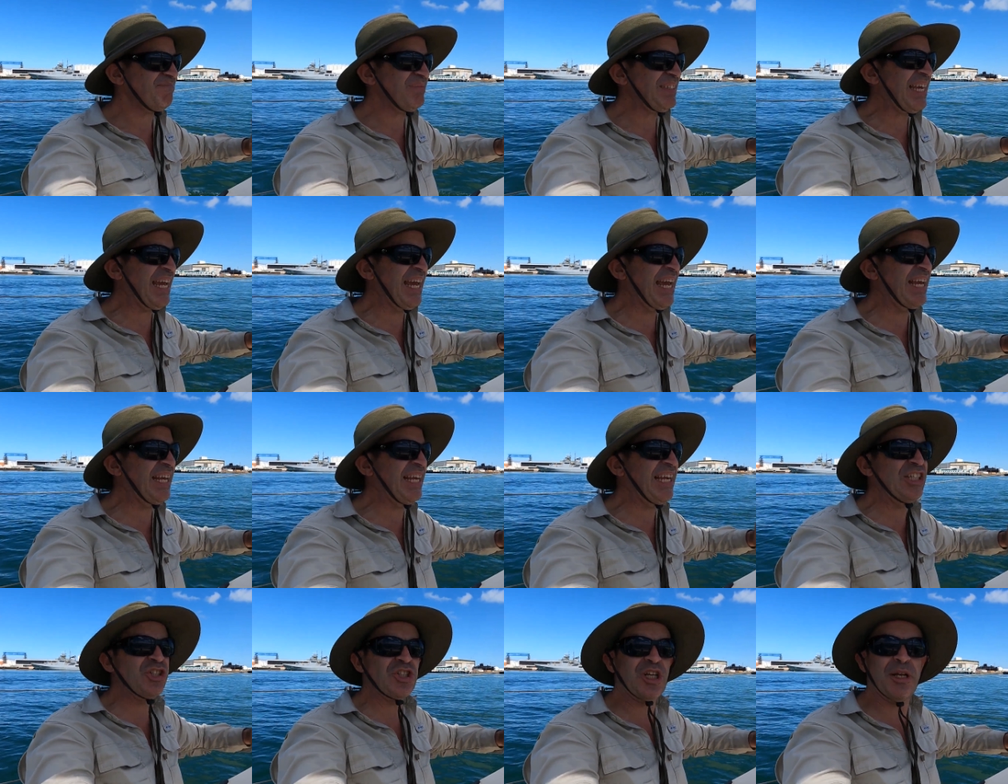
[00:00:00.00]
And
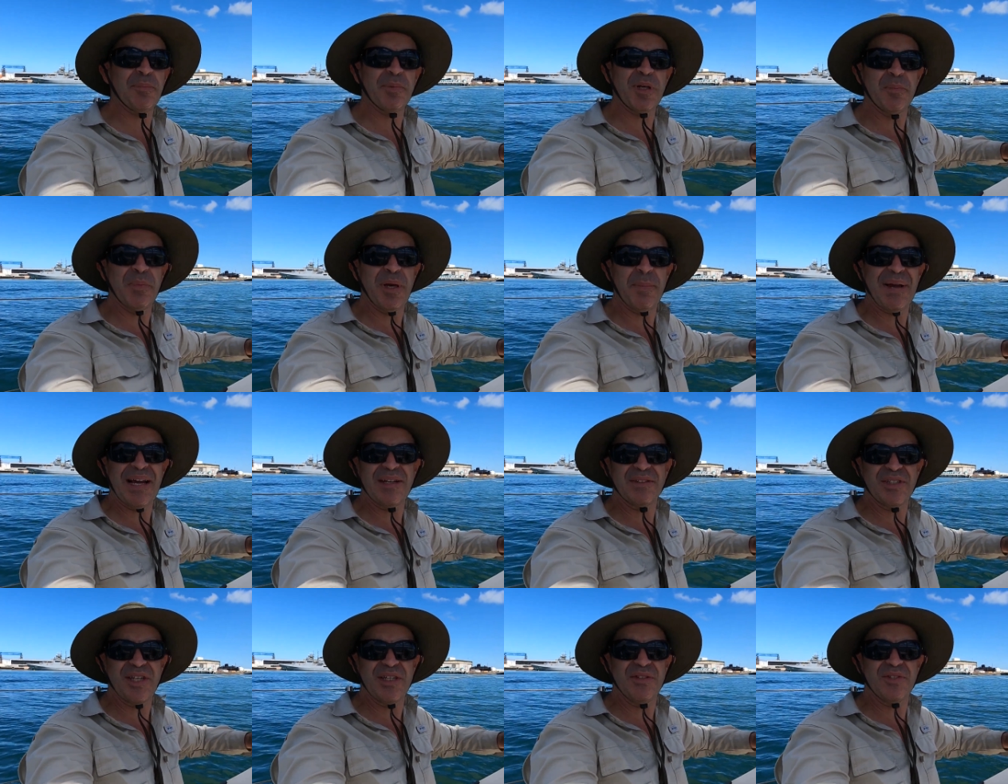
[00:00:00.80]
each clip can be about
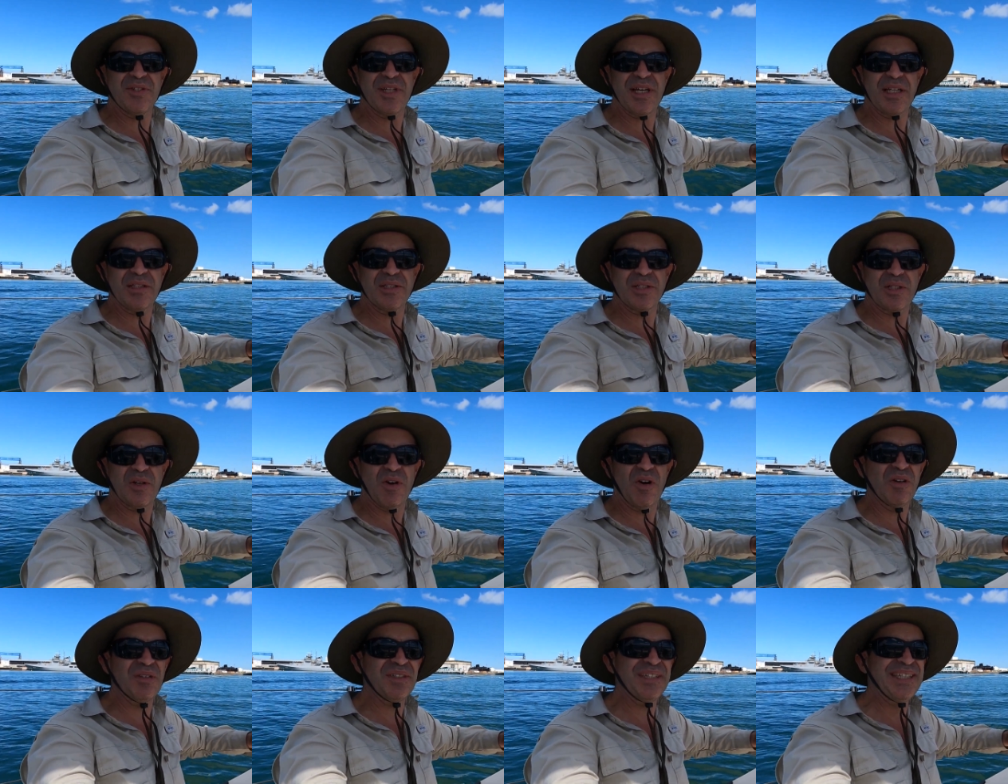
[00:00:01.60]
ten seconds long.